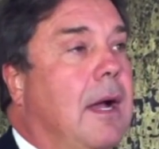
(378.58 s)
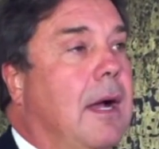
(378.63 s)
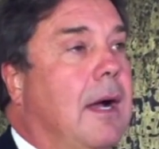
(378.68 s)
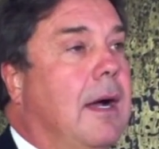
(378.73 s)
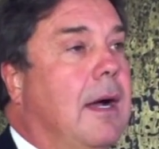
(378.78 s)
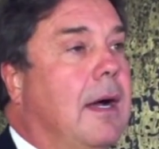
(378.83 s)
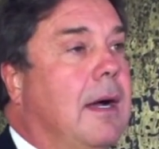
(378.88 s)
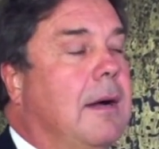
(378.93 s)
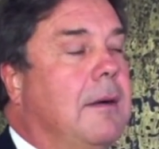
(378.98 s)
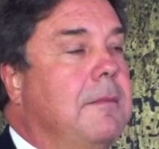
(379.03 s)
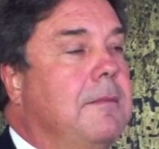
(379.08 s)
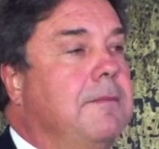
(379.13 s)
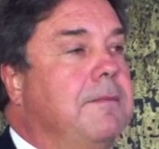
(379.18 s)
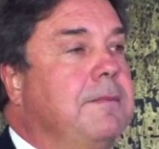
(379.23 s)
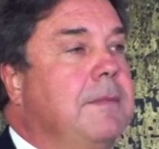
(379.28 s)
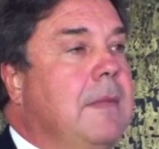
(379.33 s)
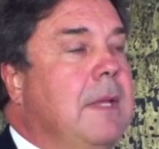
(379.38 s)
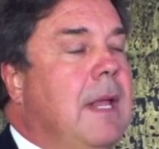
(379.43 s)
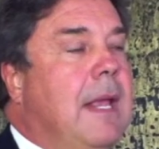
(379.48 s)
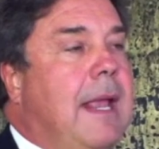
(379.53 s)

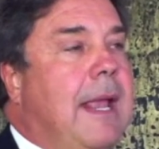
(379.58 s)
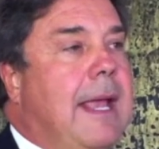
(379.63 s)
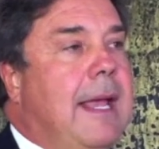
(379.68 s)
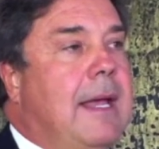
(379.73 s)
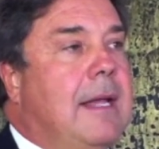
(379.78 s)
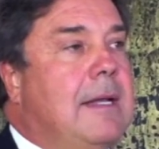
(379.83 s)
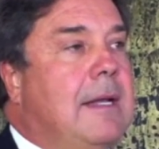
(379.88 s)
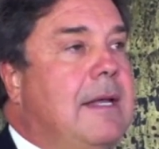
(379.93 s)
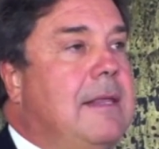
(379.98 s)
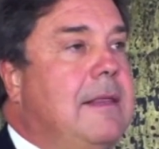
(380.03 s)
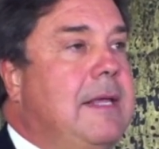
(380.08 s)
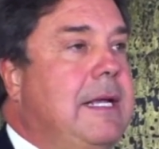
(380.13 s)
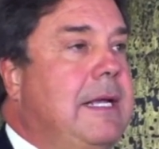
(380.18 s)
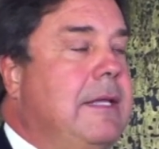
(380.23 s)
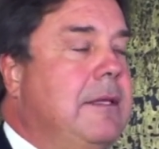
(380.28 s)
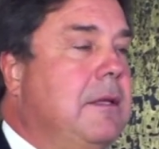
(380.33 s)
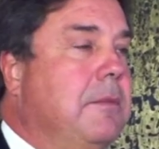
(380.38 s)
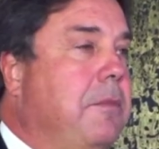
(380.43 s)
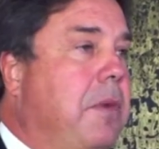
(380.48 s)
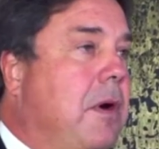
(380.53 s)
Um, and I
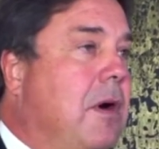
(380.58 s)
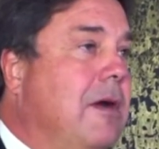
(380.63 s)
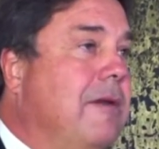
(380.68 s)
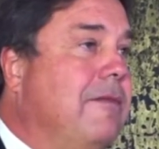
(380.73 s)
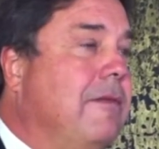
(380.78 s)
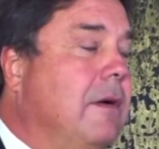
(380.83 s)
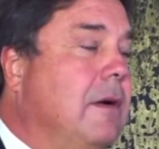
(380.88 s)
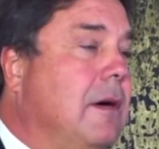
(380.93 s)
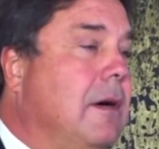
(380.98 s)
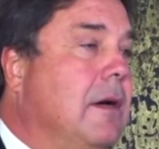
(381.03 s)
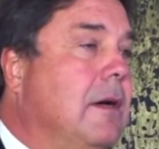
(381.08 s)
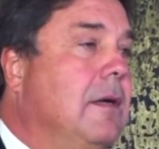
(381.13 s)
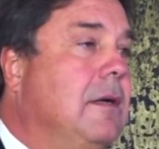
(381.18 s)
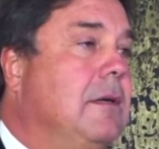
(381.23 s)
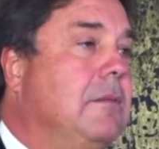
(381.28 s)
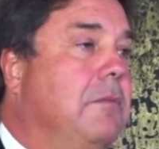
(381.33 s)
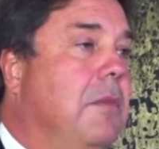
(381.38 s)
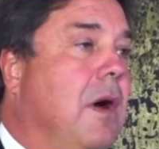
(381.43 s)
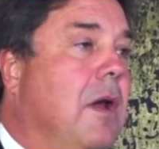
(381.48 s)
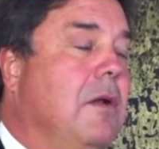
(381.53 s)
think in the part of our
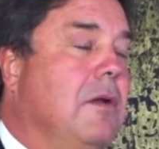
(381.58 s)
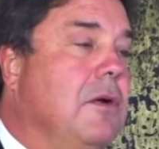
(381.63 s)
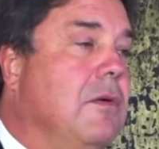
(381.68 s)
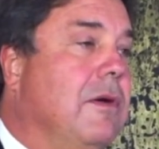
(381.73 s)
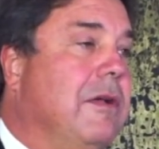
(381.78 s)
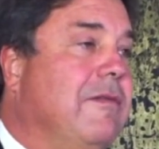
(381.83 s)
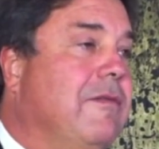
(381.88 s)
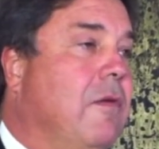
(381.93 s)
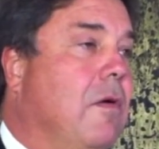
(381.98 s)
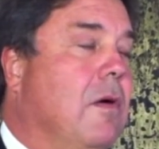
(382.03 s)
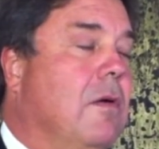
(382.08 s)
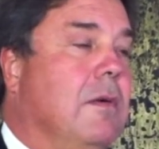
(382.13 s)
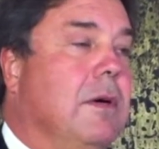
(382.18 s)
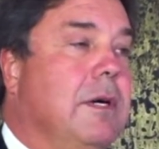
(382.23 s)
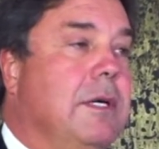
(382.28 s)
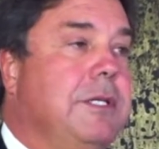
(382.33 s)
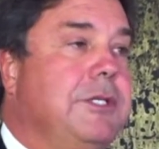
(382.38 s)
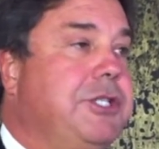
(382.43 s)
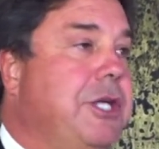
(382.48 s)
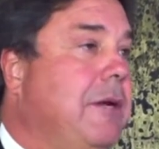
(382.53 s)
model going
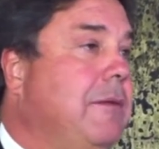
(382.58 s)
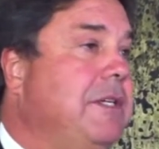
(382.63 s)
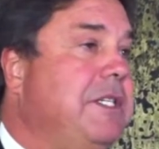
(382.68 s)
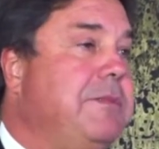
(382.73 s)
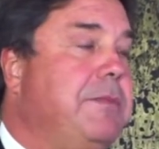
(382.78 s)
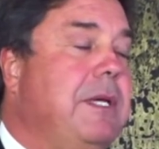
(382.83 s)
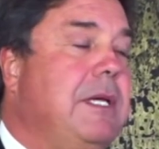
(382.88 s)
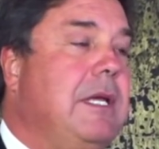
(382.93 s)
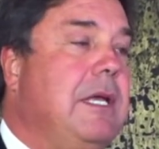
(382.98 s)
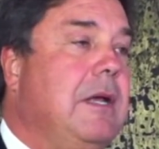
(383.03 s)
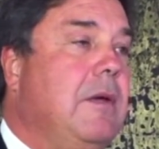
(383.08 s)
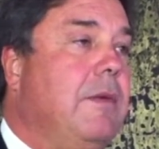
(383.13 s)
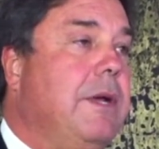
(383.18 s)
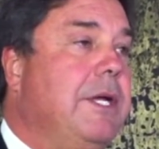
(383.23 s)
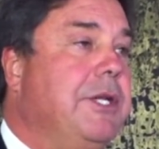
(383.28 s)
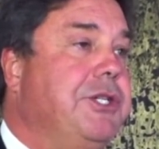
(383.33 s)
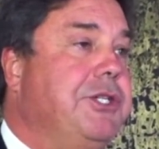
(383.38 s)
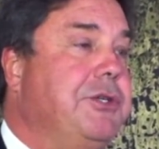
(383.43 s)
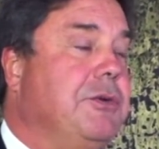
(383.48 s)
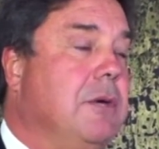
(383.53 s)
forward, generally speaking,
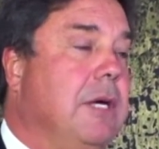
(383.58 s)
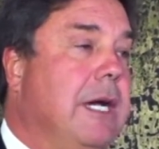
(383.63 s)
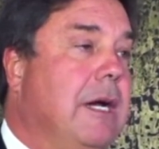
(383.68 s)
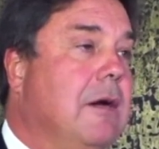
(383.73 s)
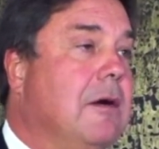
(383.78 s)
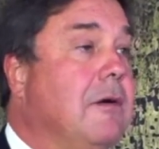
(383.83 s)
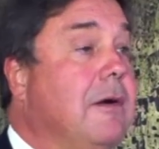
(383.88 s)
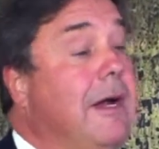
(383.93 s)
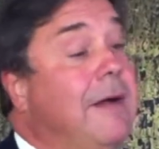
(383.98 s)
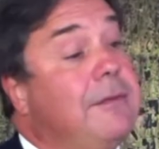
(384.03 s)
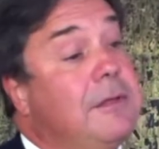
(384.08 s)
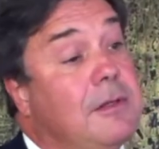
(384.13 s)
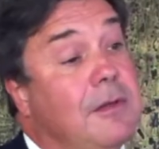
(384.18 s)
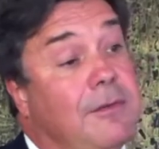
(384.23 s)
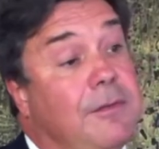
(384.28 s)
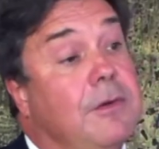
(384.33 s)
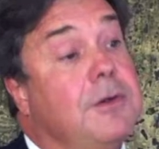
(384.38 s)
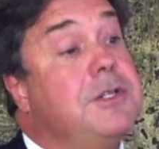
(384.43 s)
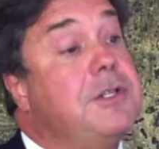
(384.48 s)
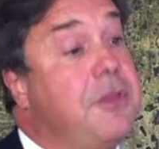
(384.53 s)
we enjoy aircraft
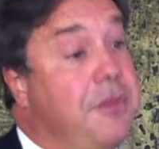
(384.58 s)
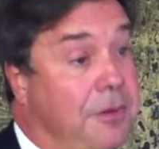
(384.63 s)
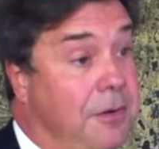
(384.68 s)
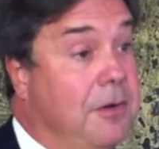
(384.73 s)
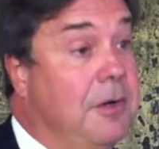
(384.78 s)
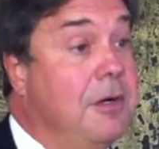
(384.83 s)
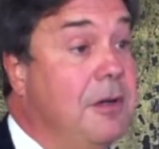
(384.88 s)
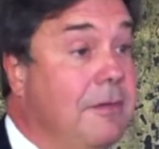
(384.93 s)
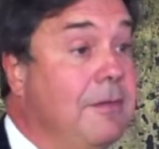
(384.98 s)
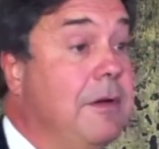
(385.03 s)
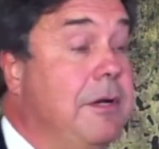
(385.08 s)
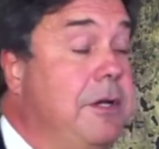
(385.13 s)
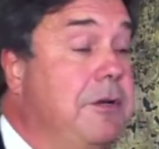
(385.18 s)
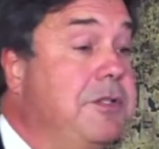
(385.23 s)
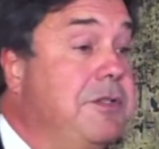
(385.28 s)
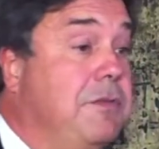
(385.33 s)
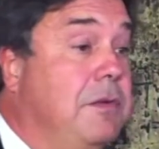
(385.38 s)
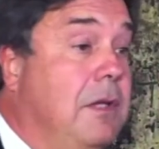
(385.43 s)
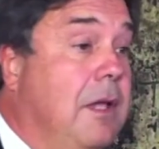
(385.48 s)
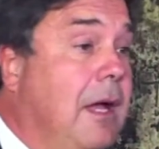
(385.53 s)
in the first third of their
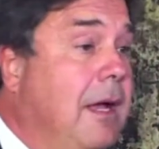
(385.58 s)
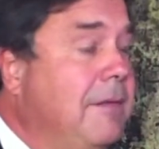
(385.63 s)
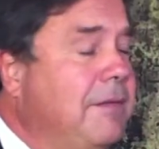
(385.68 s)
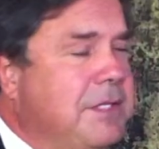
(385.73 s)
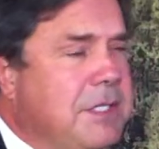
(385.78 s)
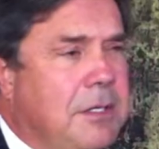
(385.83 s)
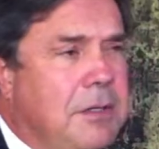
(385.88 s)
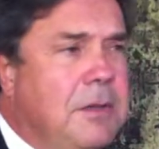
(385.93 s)
useful life.